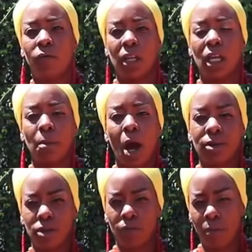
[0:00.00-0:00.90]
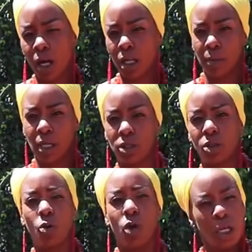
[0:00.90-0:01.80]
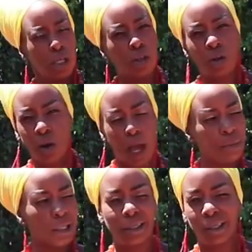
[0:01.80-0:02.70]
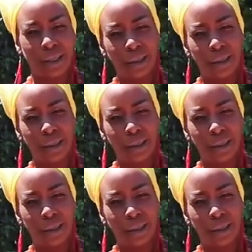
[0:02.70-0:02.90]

freaking House of Parliament. So, I mean,